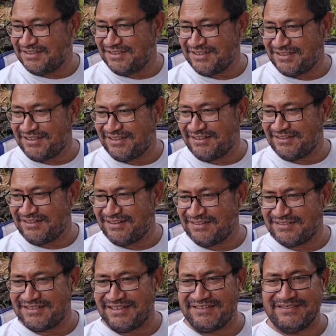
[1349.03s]

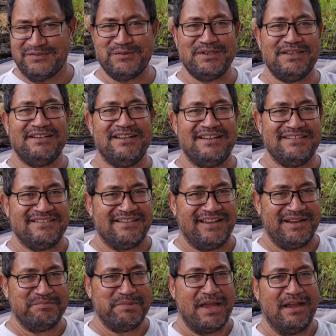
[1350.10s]
it really is
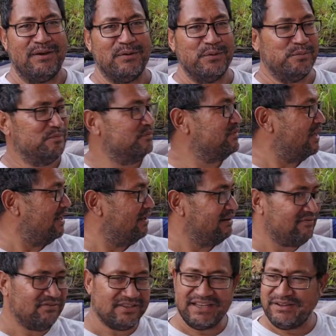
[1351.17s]
like back home.
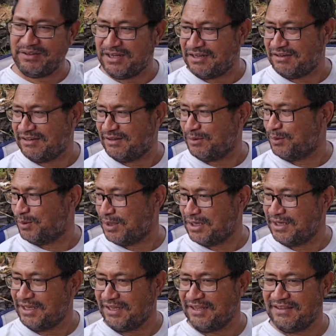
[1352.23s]
Everything here in
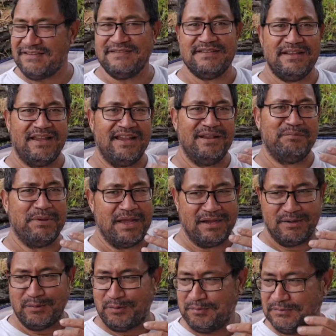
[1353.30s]
Hawaii is like
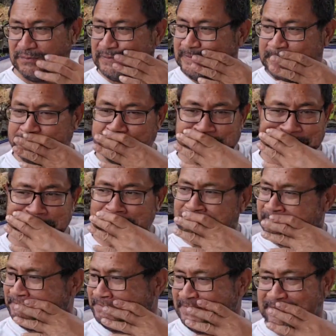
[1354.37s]
back home.
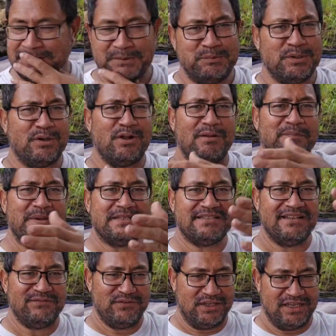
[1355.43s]
We're all
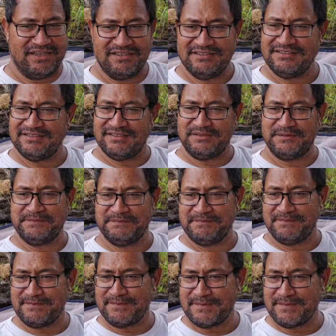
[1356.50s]
Pacifica, so